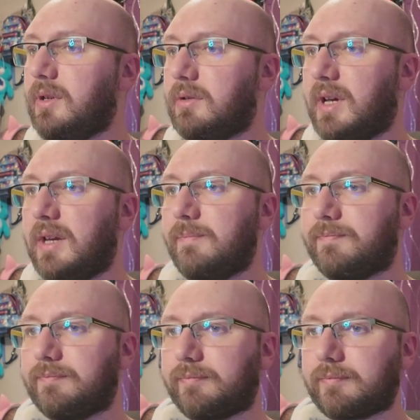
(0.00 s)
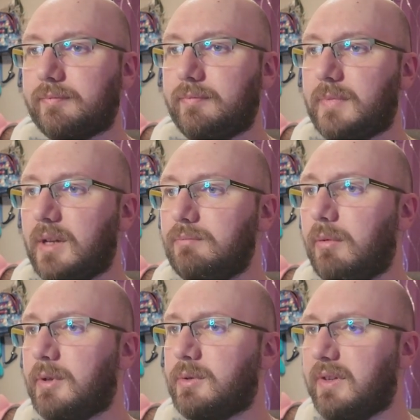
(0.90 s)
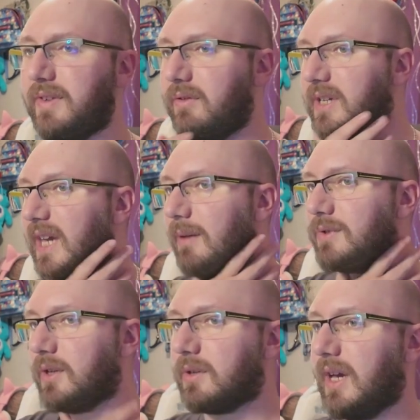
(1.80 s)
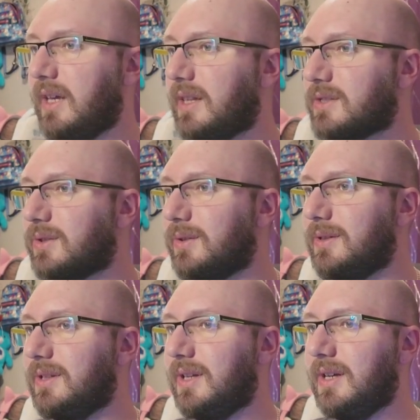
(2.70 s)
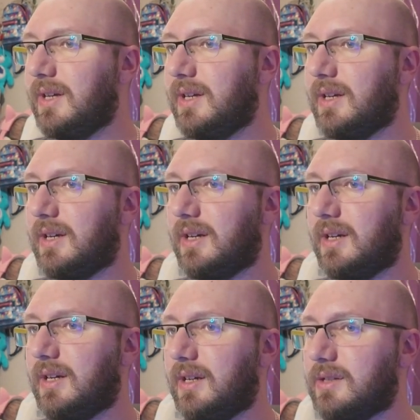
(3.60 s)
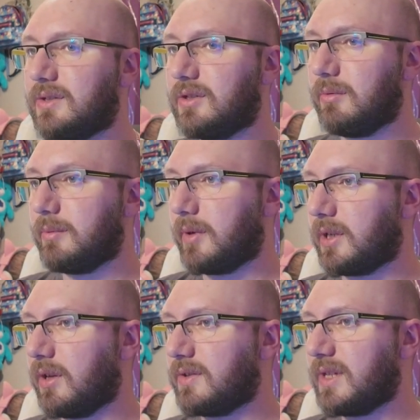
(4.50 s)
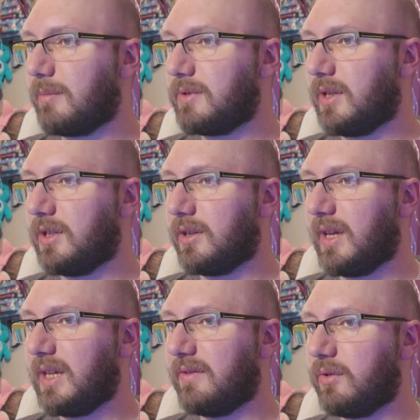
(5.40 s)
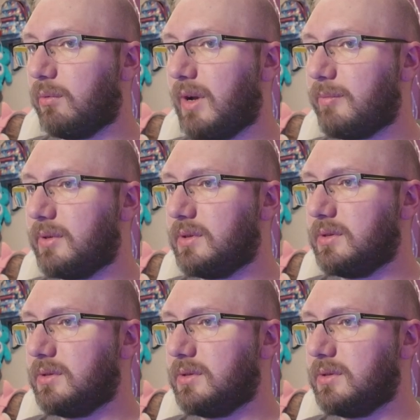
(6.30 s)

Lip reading: Okay. Bloodborne's one of your favourite games. Okay, that's cool. Stumbled upon a concept and you got the idea for a weapon.